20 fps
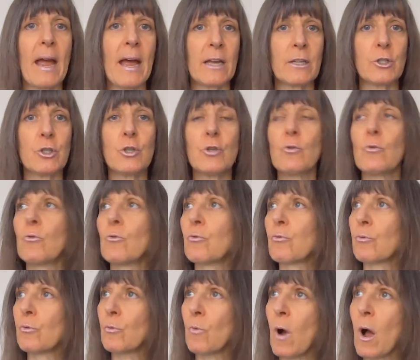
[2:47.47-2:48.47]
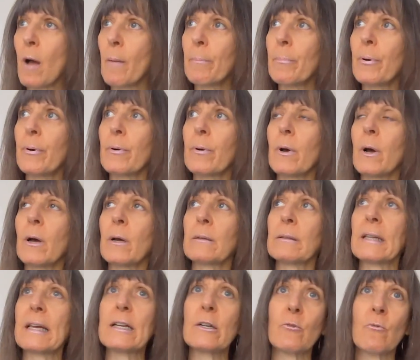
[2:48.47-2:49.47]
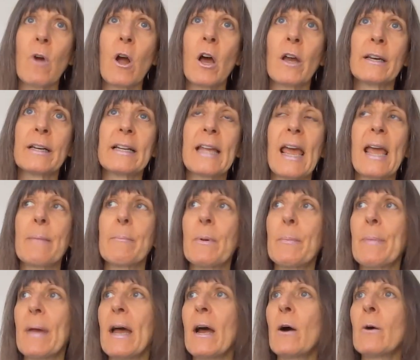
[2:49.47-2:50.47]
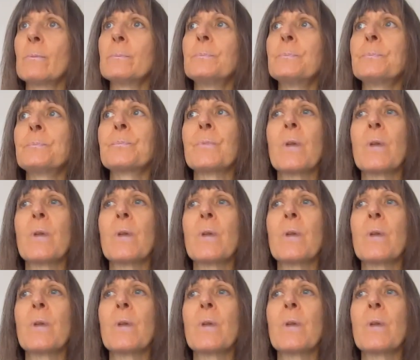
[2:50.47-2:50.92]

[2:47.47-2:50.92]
as you grew up, later on it came about,